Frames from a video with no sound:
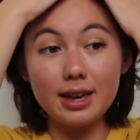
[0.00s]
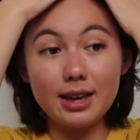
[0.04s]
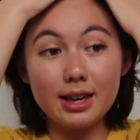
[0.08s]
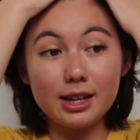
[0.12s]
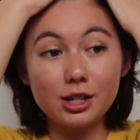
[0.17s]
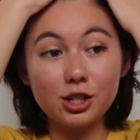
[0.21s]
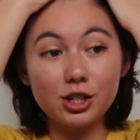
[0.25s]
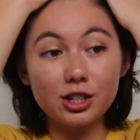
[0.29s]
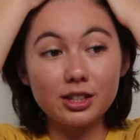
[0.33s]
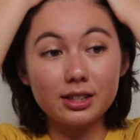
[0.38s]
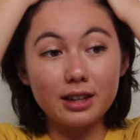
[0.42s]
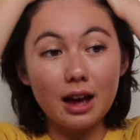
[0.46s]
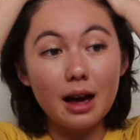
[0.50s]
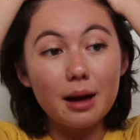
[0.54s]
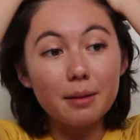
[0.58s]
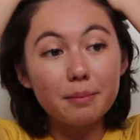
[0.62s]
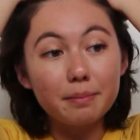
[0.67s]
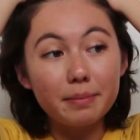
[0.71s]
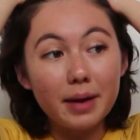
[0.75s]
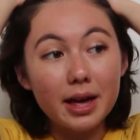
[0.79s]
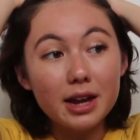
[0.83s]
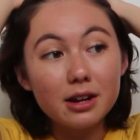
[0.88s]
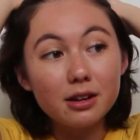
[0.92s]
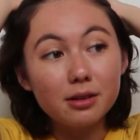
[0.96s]
It just
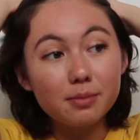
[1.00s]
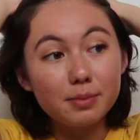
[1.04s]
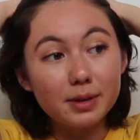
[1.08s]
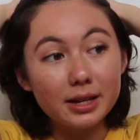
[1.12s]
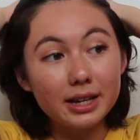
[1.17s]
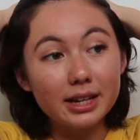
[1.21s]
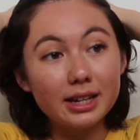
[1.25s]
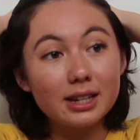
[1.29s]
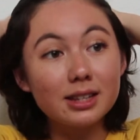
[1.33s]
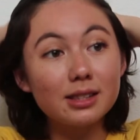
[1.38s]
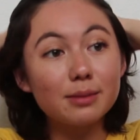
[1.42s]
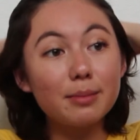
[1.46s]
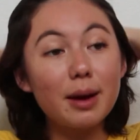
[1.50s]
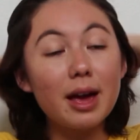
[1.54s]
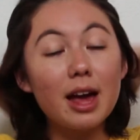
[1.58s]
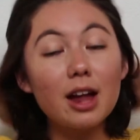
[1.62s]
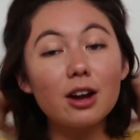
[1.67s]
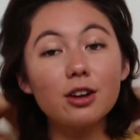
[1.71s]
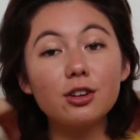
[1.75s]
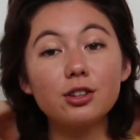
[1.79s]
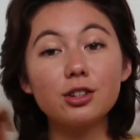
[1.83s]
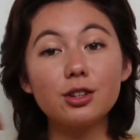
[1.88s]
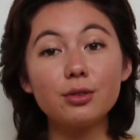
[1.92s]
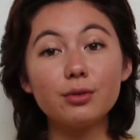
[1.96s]
got better because my
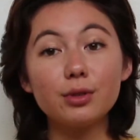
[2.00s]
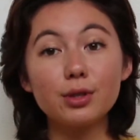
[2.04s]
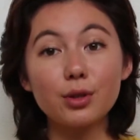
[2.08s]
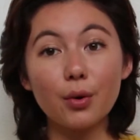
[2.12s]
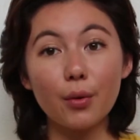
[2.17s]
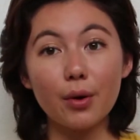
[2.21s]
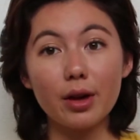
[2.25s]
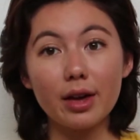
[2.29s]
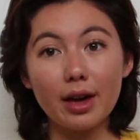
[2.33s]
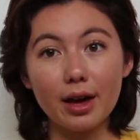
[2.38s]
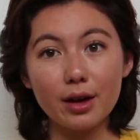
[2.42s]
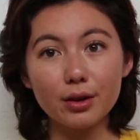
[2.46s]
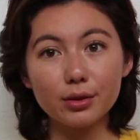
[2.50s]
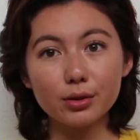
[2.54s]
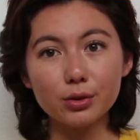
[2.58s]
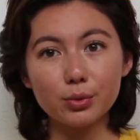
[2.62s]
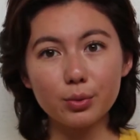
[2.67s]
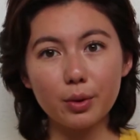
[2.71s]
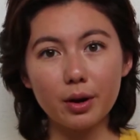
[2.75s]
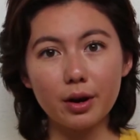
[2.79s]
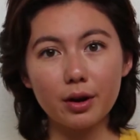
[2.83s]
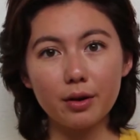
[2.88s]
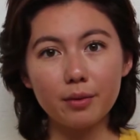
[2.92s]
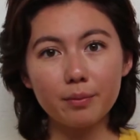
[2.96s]
energy was going
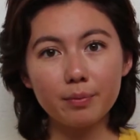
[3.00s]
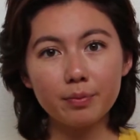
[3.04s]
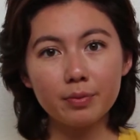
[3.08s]
elsewhere.